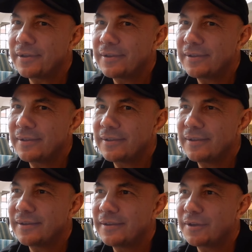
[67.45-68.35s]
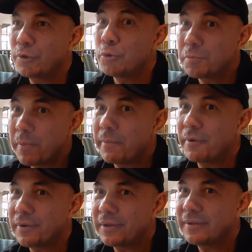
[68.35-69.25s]
yeah. Uh, good
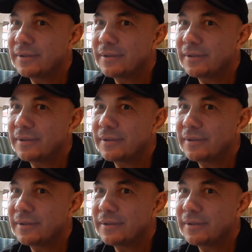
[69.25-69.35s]
memory.